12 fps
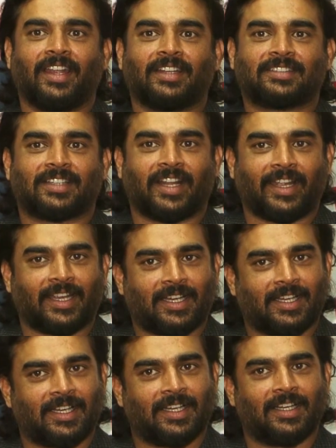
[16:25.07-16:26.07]
It's
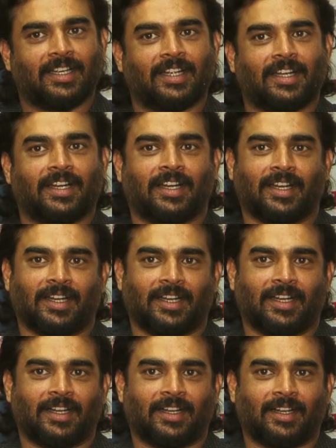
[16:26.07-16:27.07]
like
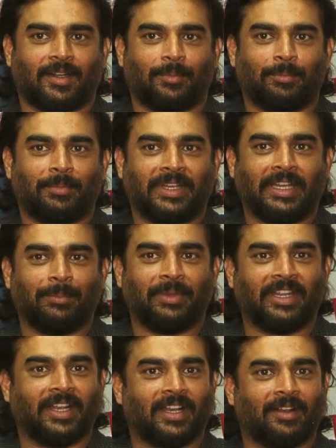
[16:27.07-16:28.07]
me
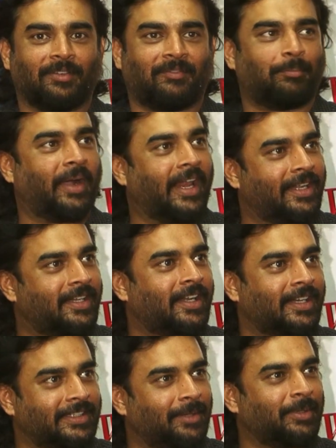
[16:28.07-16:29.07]
being a pilot in
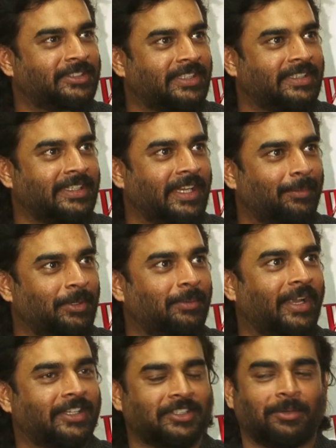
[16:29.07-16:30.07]
Rangde Basanti and
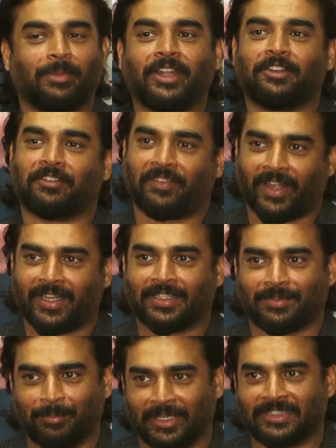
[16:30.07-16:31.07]
being actually made to fly
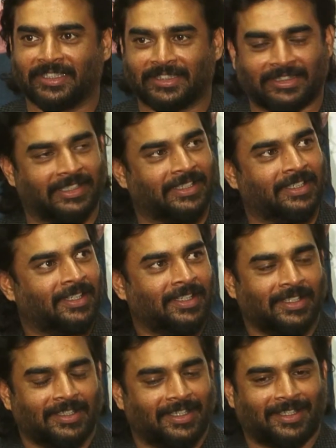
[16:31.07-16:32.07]
as MiG-16.
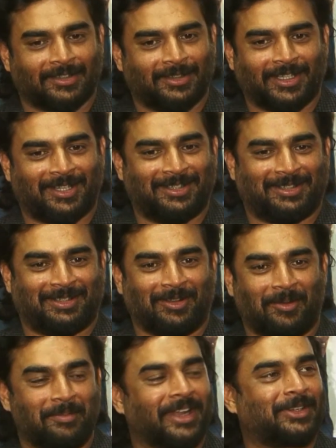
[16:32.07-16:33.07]
This is
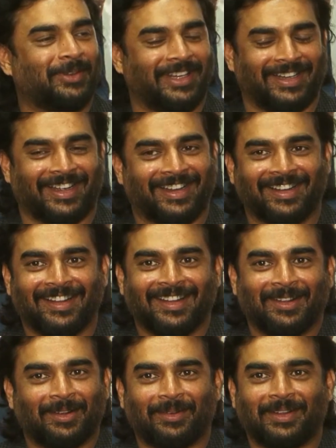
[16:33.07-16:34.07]
a
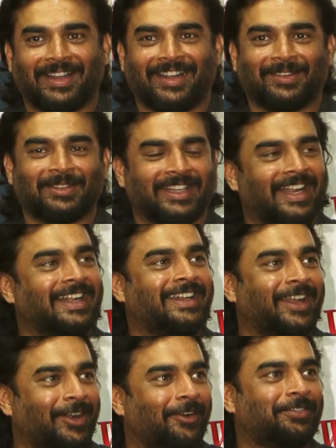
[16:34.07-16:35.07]
MiG-29. I don't think I'll
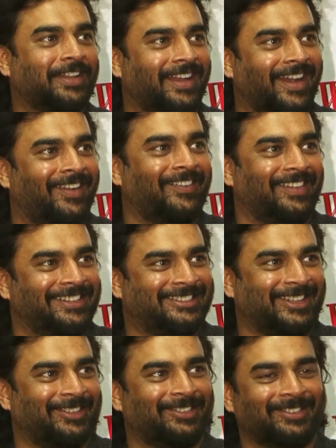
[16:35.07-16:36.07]
take off the ground.
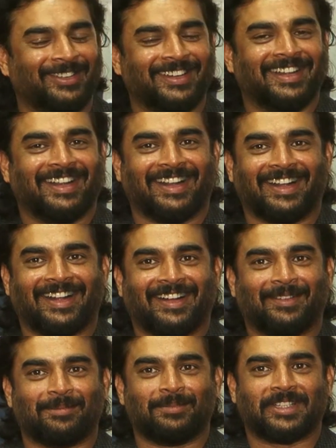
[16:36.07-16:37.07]
So
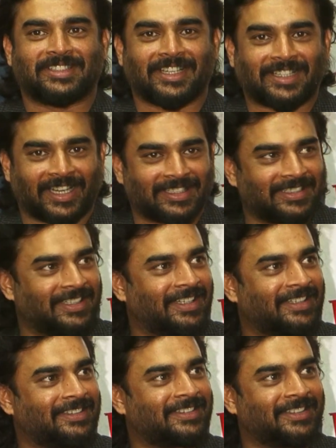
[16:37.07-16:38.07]
Mr. Tyson
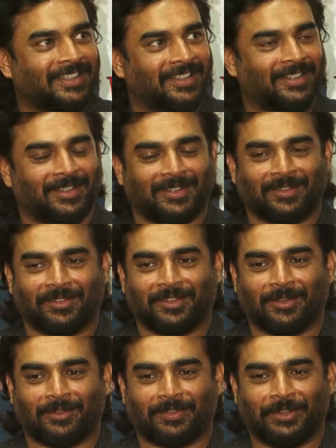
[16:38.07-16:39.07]
is
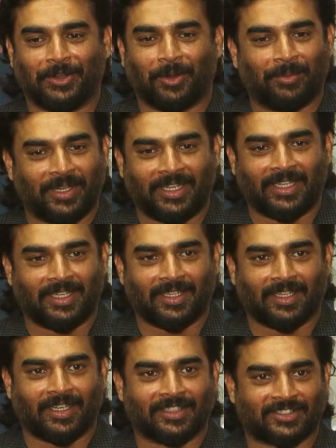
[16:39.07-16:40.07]
a
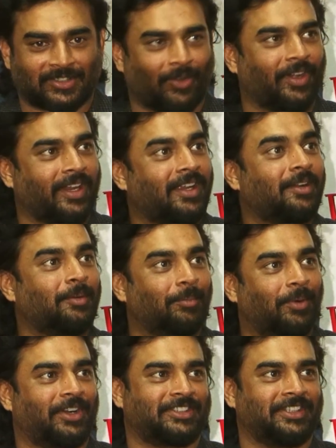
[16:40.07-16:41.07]
phenomenally historic
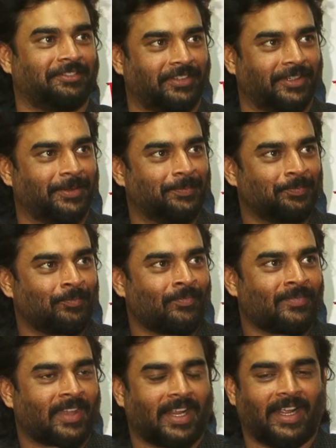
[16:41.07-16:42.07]
boxing figure.
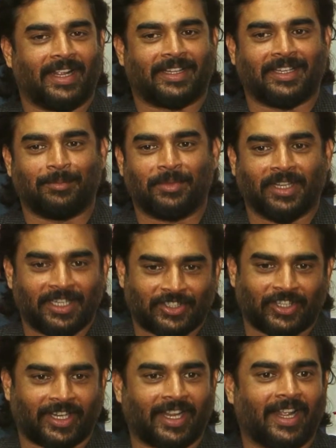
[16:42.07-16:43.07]
I think merely
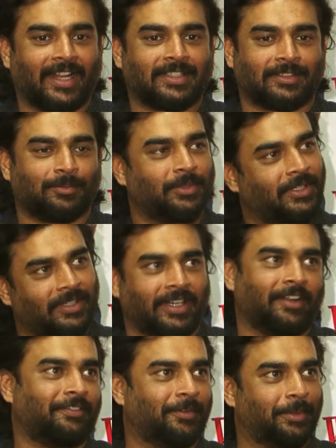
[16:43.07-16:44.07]
shaking hands is
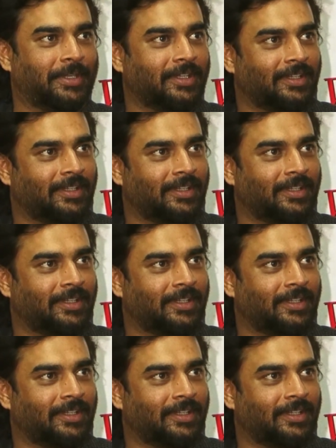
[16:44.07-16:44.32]
enough for me.